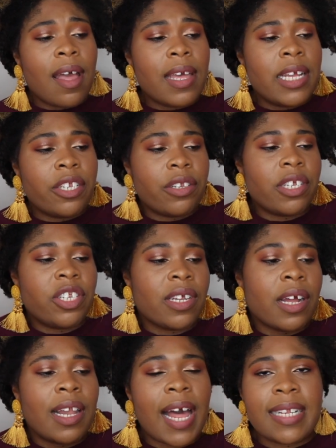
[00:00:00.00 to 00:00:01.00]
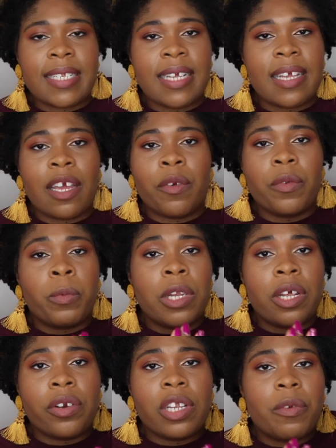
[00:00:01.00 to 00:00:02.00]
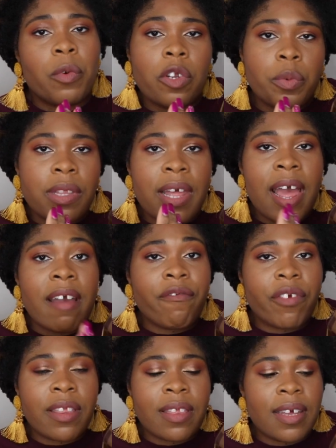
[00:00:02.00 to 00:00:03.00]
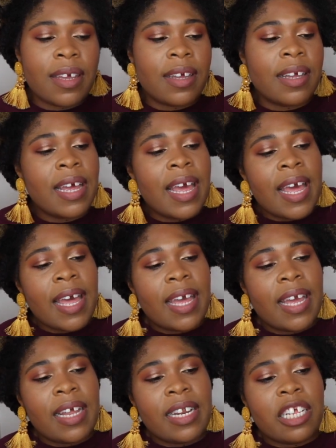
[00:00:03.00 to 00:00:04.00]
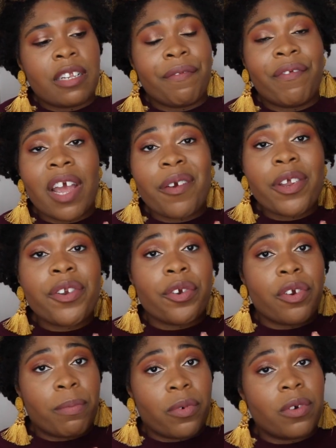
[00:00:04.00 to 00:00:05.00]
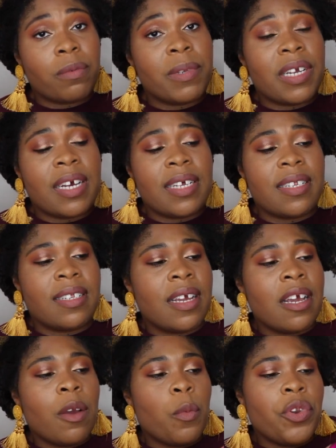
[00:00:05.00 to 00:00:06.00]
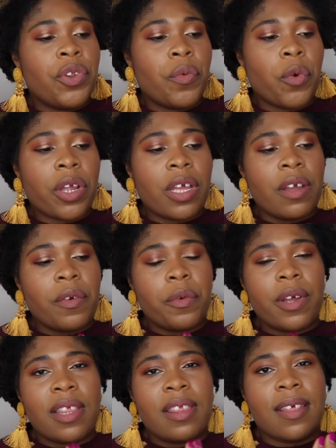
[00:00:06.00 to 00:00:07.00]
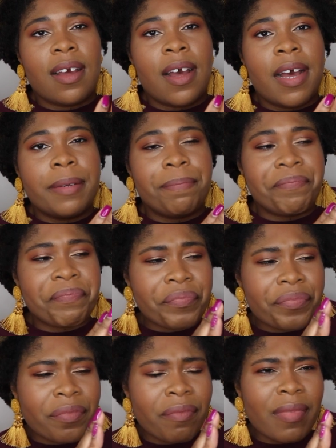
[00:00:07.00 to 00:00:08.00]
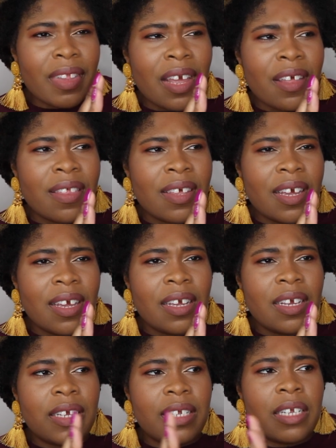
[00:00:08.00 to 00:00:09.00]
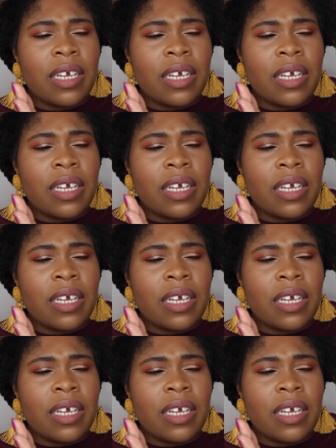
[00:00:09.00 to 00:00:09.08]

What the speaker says: It's a classic. It literally works with everything and it's very durable because when you're working with the